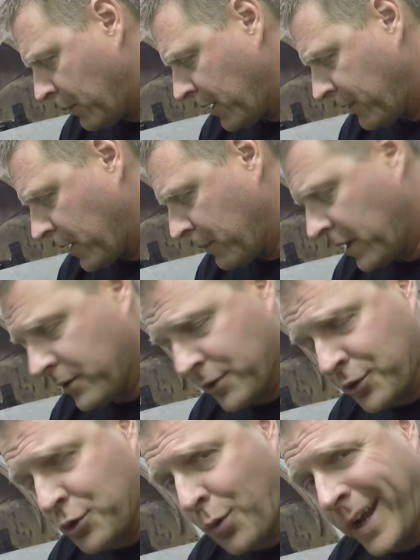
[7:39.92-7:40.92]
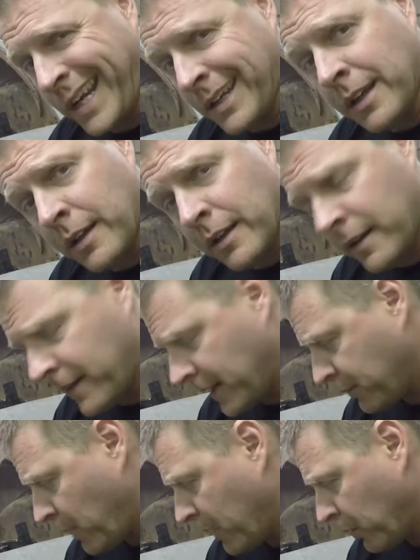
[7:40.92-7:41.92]
for anybody just joining, That's
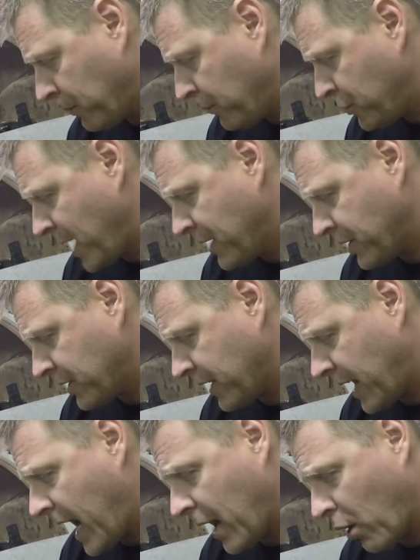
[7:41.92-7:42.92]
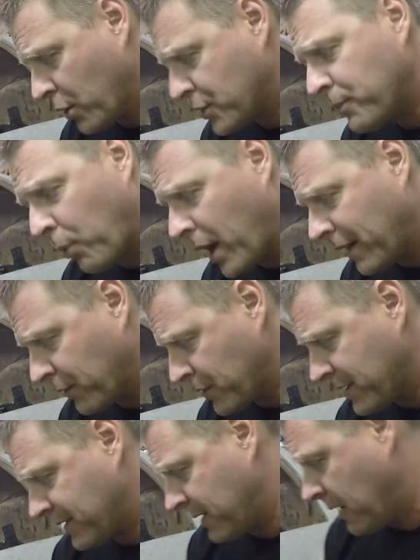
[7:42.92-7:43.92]
why we're changing to the high arch spring
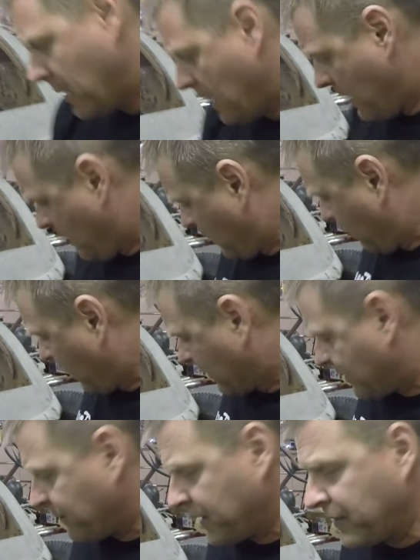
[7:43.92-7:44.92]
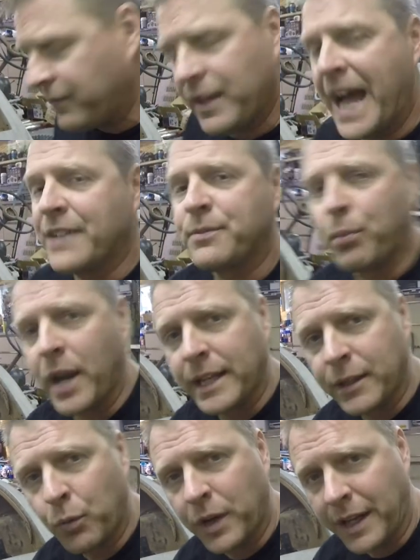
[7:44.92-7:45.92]
versus the relatively flat spring
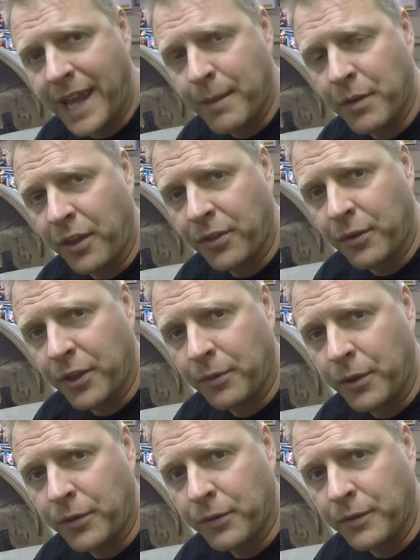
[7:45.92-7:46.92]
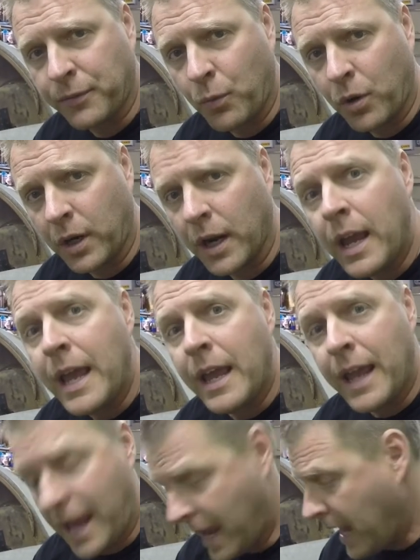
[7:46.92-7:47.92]
that would have came on the 33,
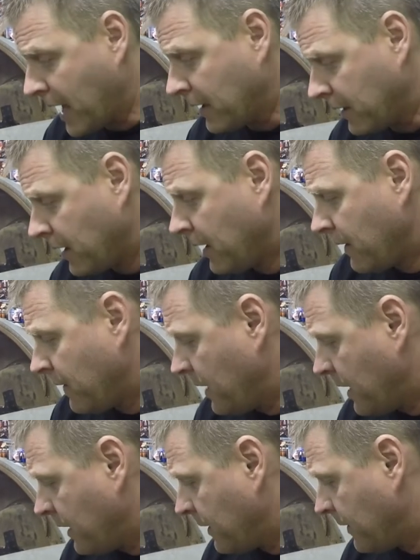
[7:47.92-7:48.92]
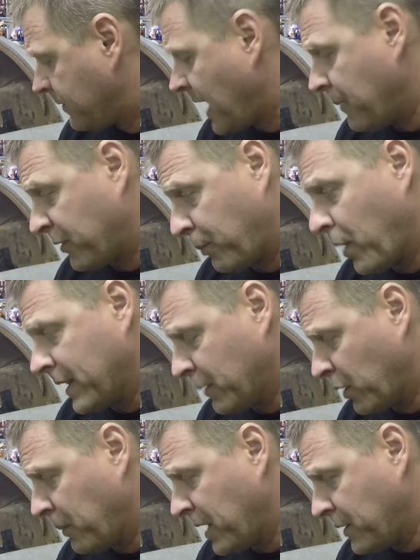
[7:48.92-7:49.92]
34, and uh, same spring that
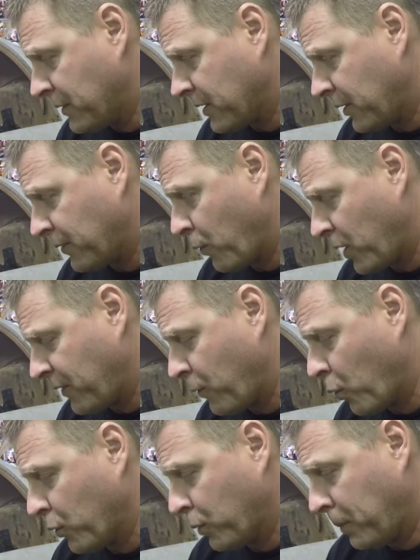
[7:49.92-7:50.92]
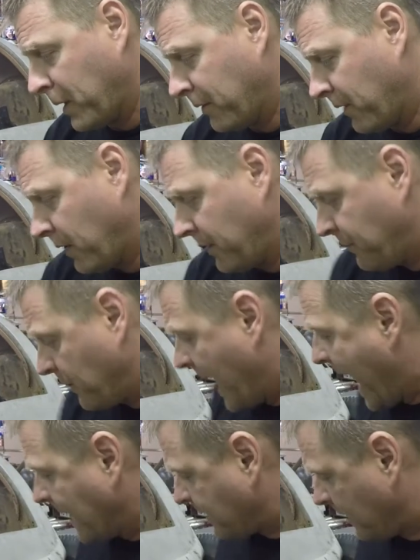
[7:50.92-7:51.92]
would have been using this 44 would have been very
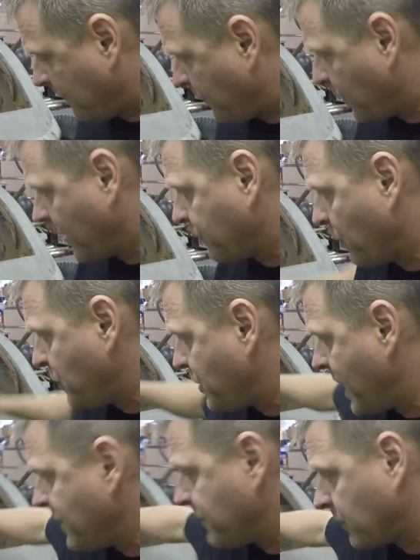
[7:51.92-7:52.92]
flat. So that's why we changed the